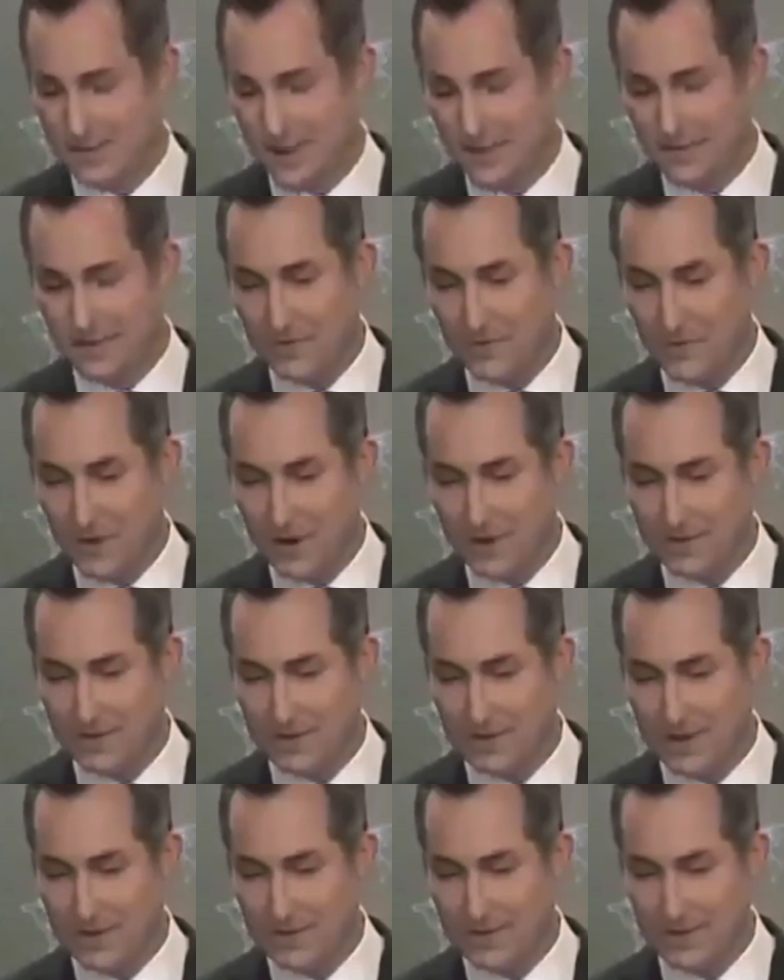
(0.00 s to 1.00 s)
It's not for the
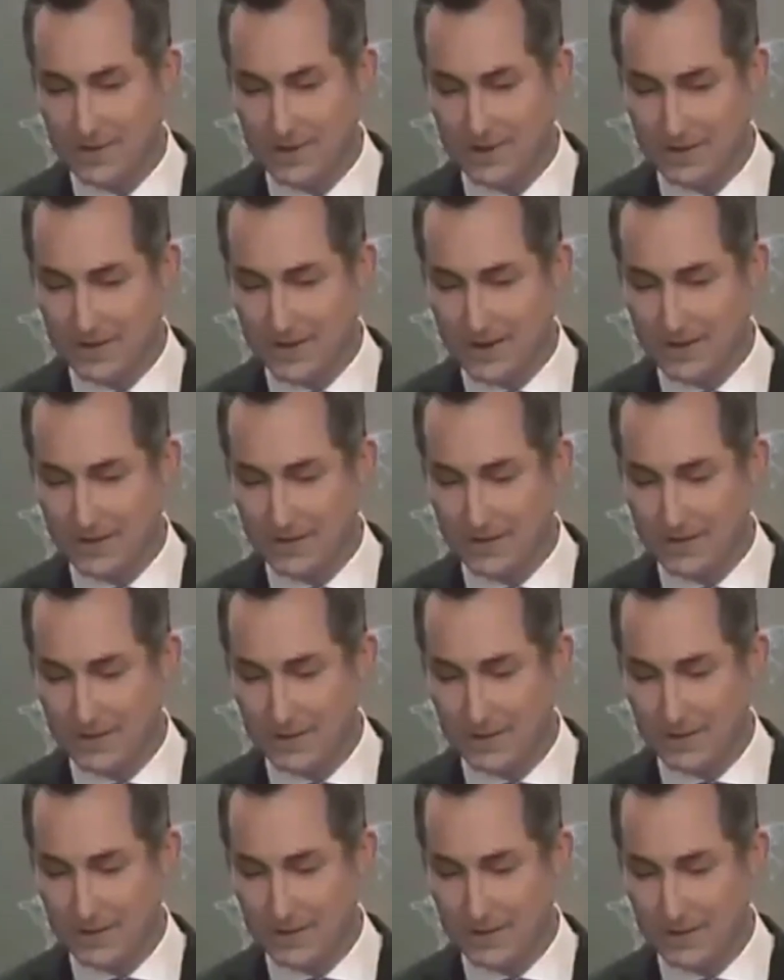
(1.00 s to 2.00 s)
United States to
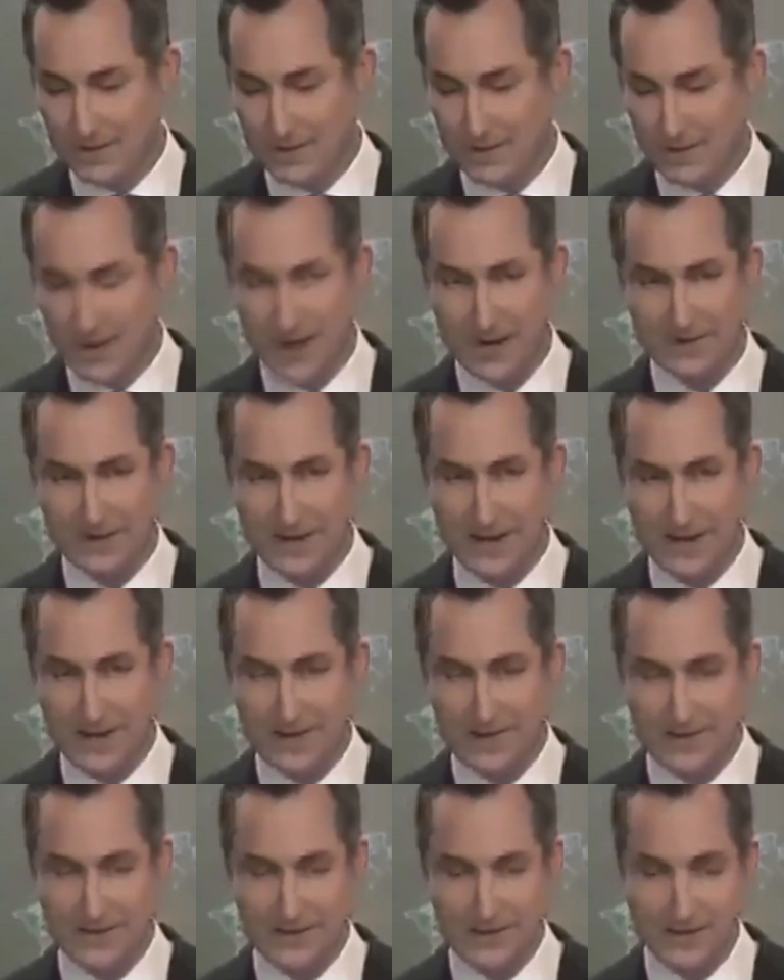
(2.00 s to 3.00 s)
dictate to, to
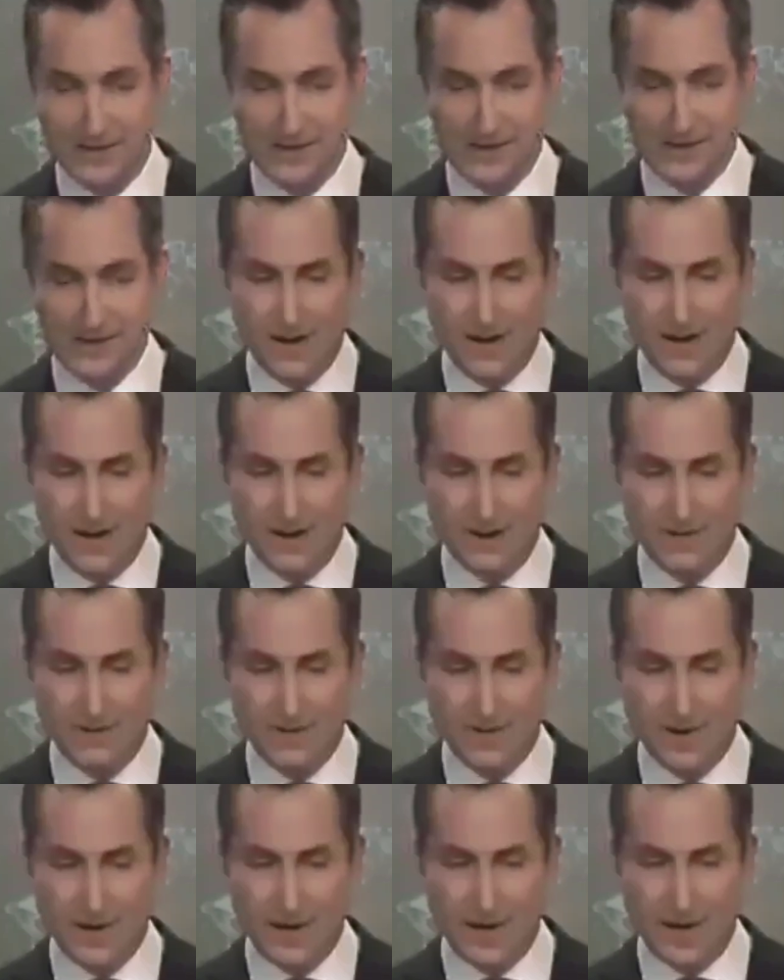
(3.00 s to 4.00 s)
Pakistan
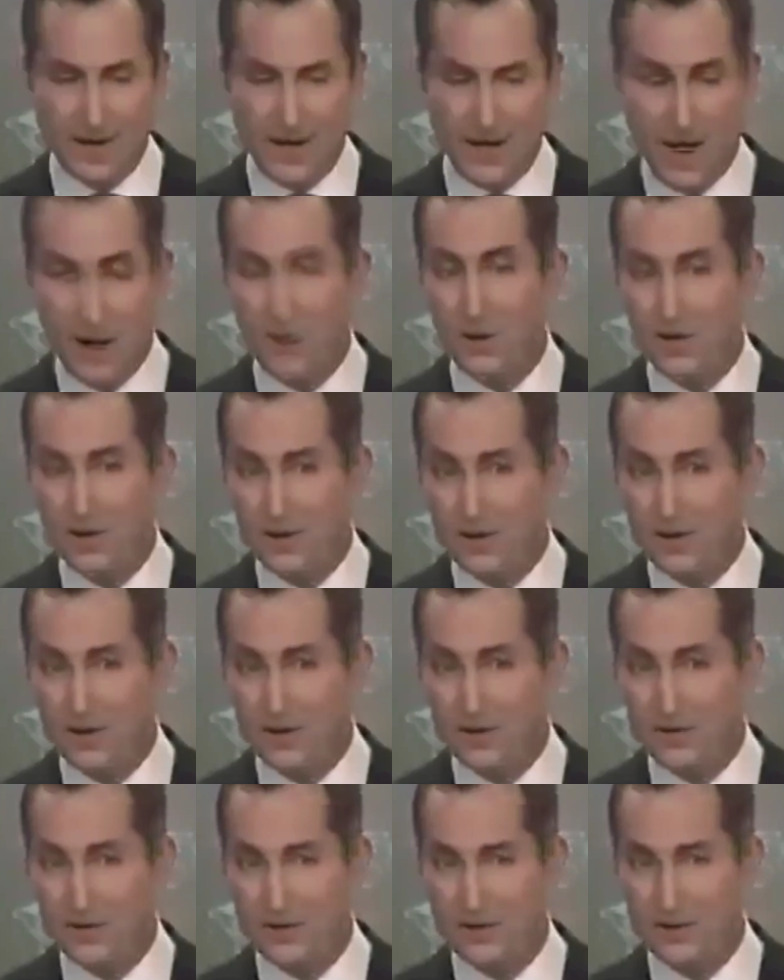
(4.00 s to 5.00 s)
um, uh, how it
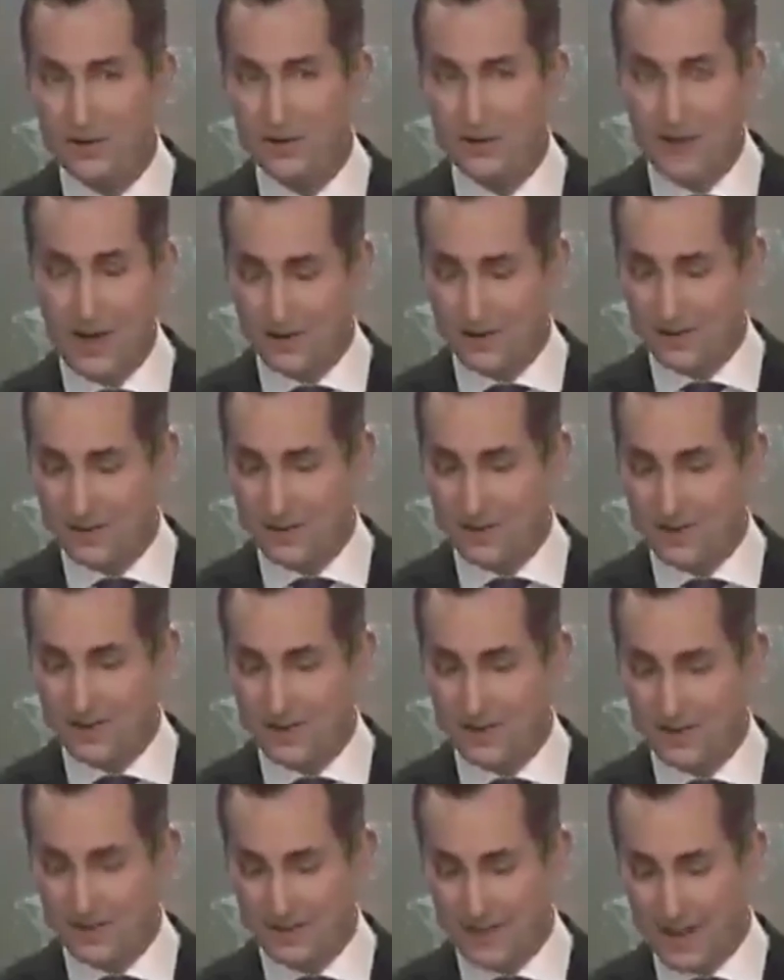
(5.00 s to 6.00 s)
conducts uh, the
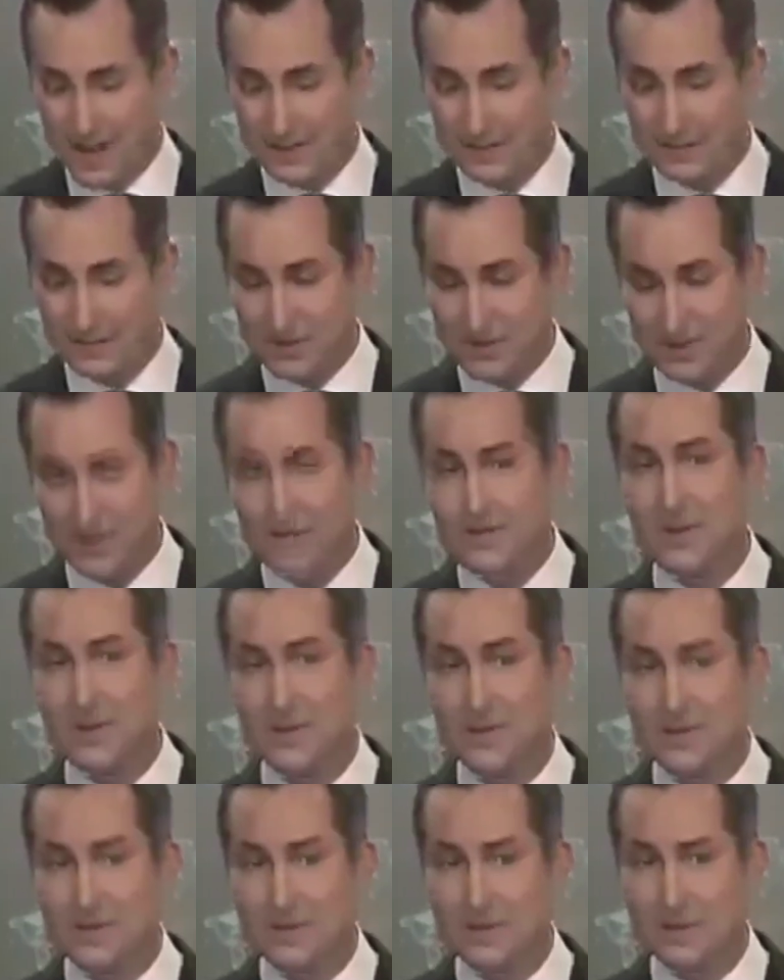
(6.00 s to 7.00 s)
spe- exact
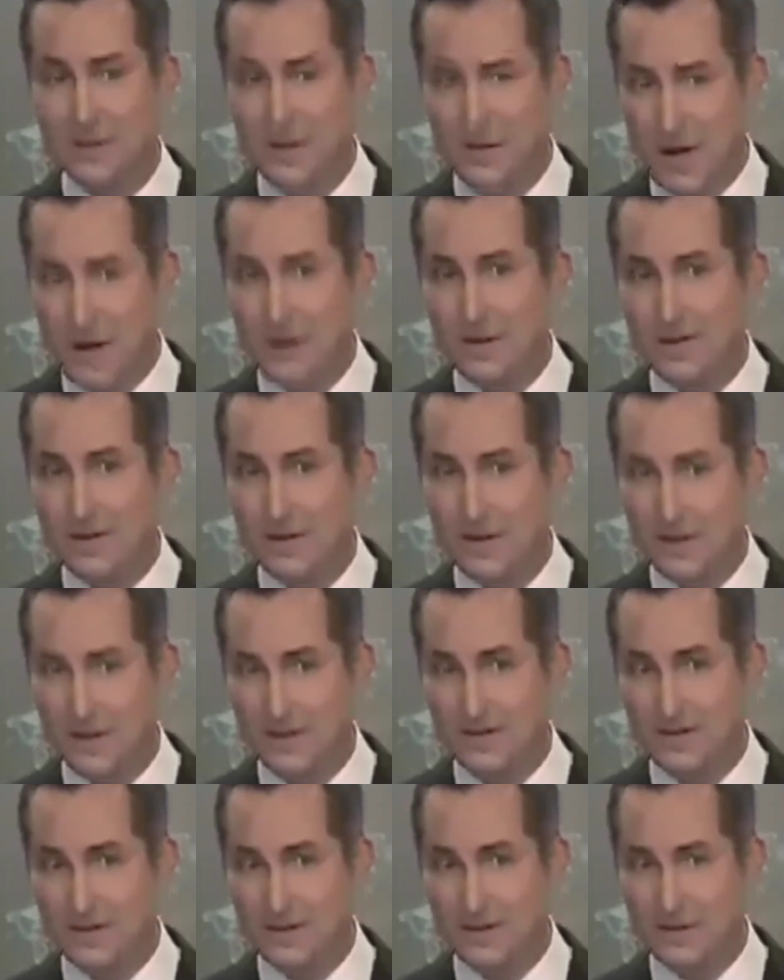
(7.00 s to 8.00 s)
specifics of how it
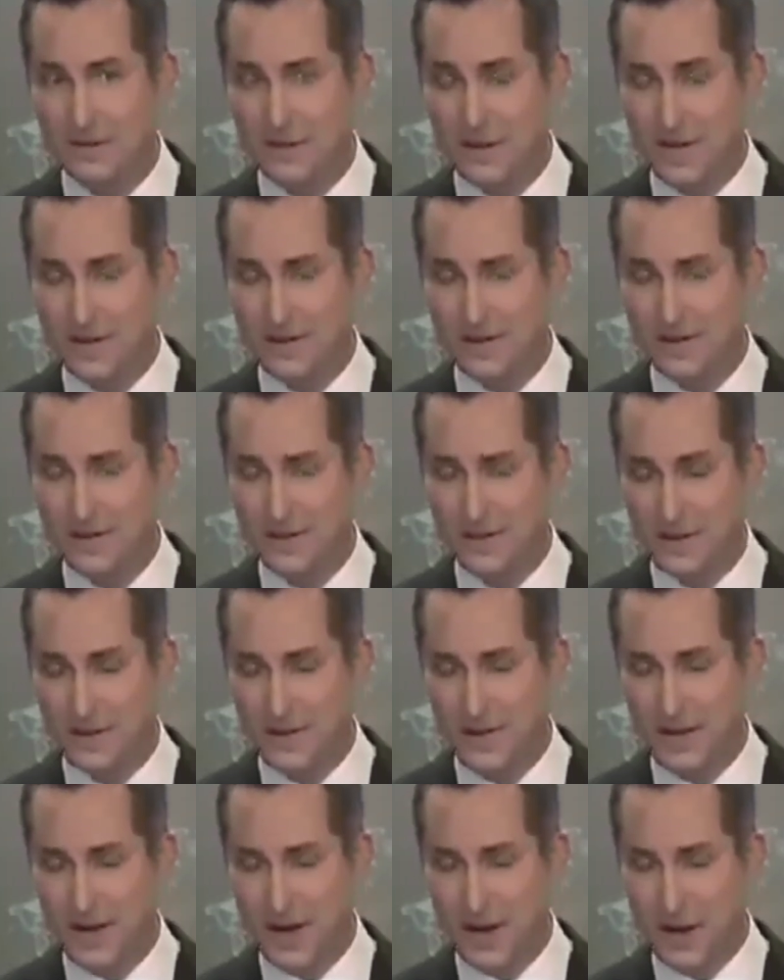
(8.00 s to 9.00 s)
conducts its election,
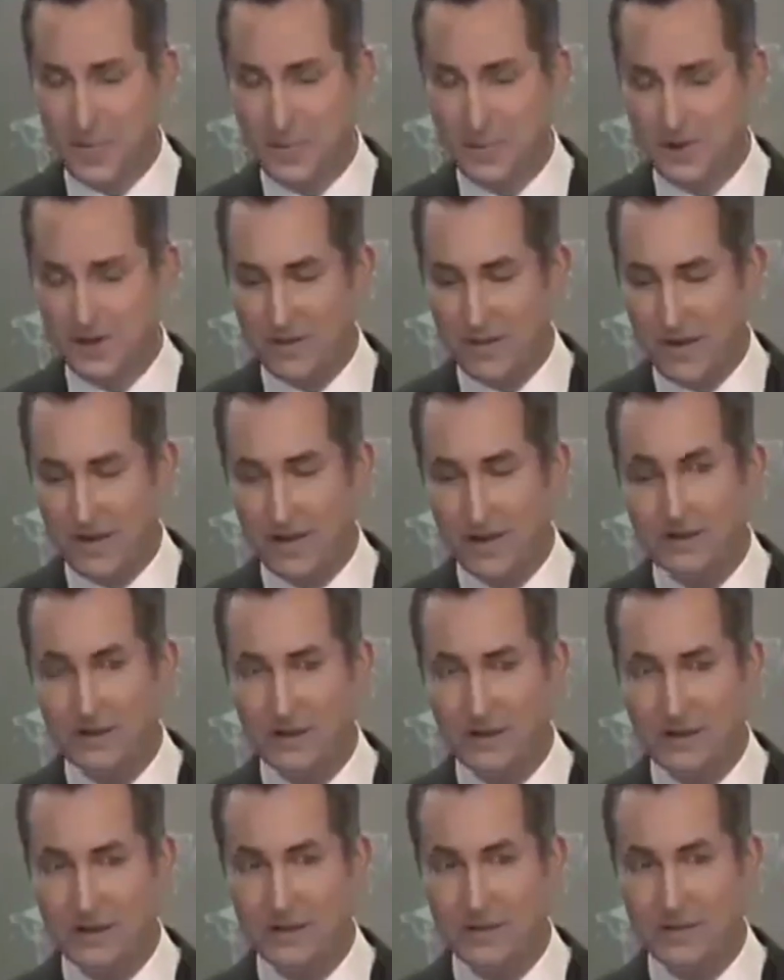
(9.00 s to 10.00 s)
um, but to make